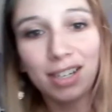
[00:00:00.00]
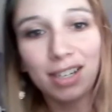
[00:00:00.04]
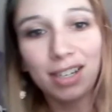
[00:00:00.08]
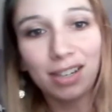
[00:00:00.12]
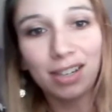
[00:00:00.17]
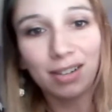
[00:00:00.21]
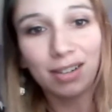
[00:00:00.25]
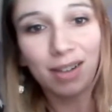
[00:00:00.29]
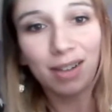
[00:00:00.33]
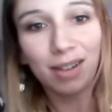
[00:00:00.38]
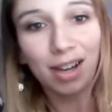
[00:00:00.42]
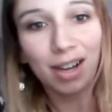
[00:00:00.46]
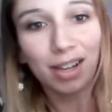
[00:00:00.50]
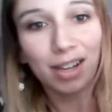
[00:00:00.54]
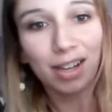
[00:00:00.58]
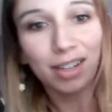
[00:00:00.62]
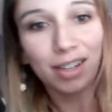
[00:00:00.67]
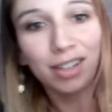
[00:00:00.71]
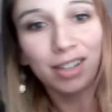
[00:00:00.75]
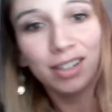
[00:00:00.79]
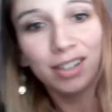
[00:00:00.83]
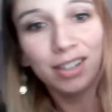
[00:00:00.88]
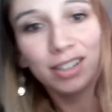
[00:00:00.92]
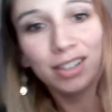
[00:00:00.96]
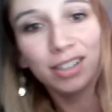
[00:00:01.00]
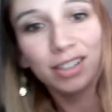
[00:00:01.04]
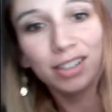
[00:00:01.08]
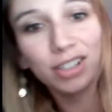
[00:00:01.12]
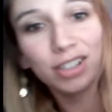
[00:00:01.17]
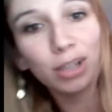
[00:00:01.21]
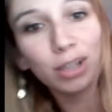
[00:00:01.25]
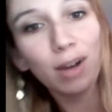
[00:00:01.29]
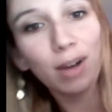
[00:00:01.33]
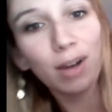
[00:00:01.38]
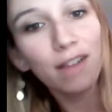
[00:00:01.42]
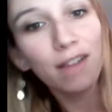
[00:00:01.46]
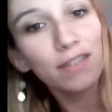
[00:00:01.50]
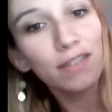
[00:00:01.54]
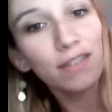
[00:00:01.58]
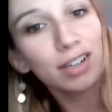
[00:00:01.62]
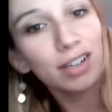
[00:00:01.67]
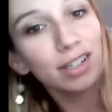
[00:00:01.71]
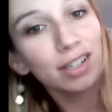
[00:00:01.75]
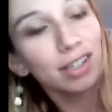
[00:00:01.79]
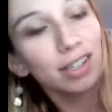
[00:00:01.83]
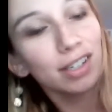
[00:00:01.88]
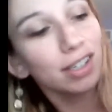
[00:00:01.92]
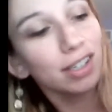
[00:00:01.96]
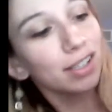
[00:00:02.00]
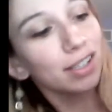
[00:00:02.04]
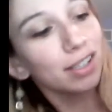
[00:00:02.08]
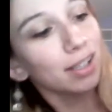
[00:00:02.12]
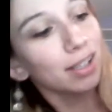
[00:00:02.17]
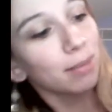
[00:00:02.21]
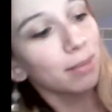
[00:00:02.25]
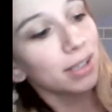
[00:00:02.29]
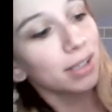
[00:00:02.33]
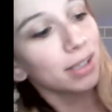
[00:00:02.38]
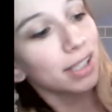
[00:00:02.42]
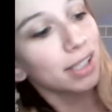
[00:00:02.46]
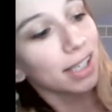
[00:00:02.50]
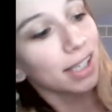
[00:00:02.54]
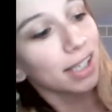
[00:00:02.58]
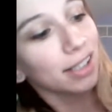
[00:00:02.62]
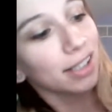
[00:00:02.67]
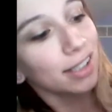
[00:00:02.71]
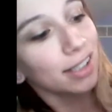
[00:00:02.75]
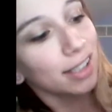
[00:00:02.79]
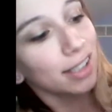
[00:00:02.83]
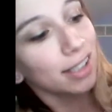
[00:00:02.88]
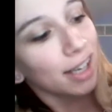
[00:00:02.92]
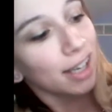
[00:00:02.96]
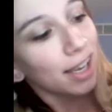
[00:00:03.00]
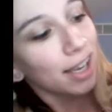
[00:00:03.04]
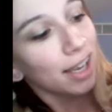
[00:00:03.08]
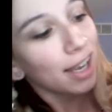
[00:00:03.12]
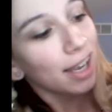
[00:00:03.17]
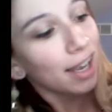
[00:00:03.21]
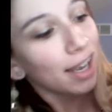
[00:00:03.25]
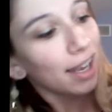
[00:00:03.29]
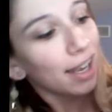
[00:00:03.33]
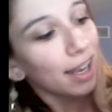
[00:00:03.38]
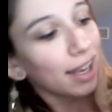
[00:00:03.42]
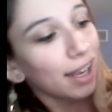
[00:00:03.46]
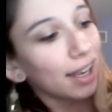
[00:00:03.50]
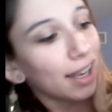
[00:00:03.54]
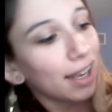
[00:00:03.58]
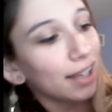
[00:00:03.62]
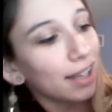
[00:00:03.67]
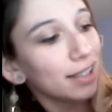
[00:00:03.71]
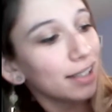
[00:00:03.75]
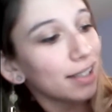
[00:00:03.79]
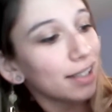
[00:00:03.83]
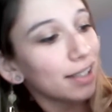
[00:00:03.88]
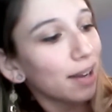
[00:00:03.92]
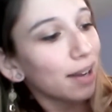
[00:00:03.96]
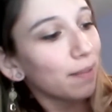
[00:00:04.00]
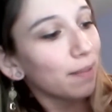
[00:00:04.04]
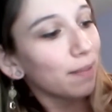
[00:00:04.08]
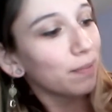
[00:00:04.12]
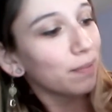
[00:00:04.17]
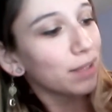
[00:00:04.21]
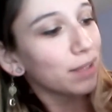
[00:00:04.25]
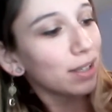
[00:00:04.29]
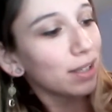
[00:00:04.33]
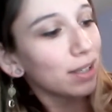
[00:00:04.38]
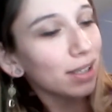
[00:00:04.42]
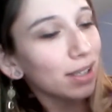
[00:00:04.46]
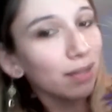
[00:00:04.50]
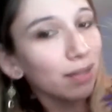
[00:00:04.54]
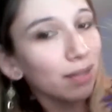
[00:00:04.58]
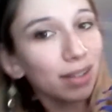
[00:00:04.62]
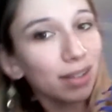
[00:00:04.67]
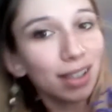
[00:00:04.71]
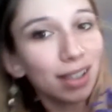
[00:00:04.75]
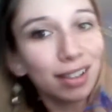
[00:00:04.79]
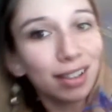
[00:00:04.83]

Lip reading: to show off your summer skills and do something a